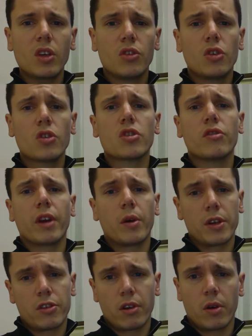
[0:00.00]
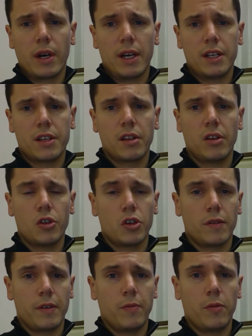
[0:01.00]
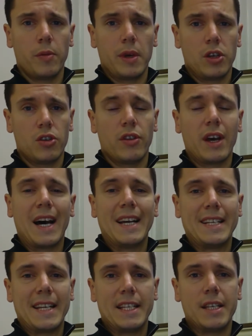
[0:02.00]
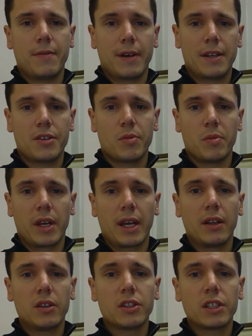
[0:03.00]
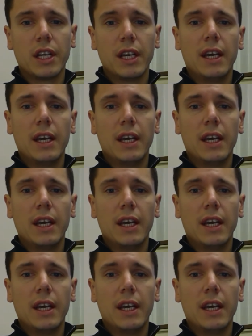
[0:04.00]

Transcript: Does the request require disclosure of information that identifies somebody else?